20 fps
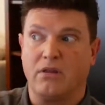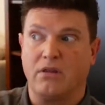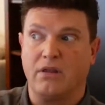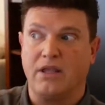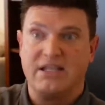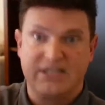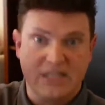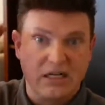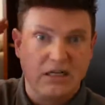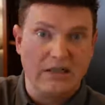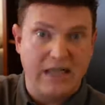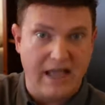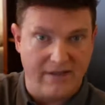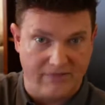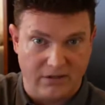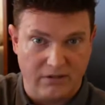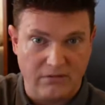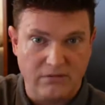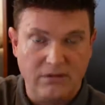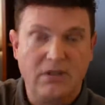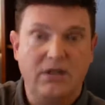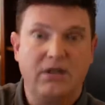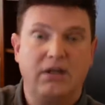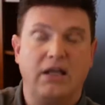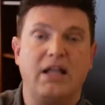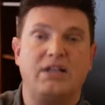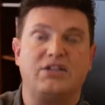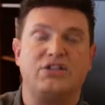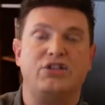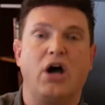is an 11.
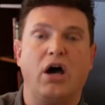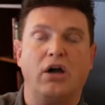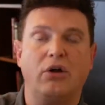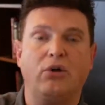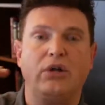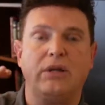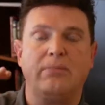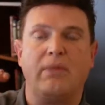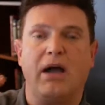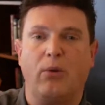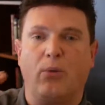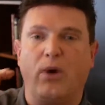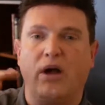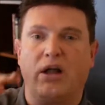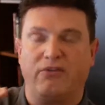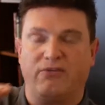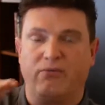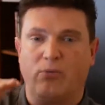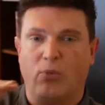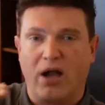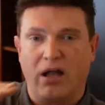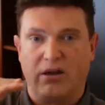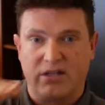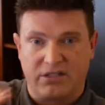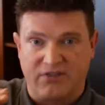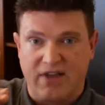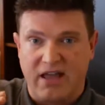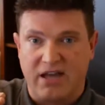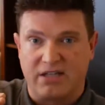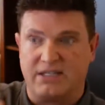It's not only my
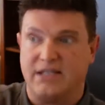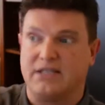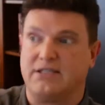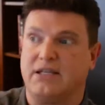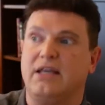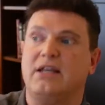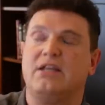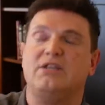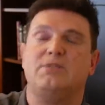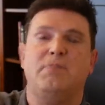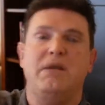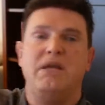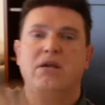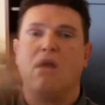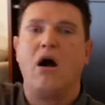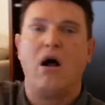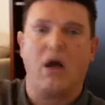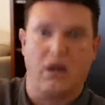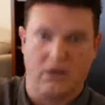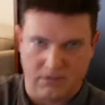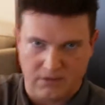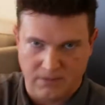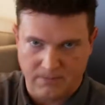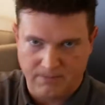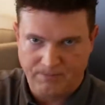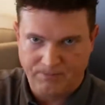wildest fantasies, it is beyond,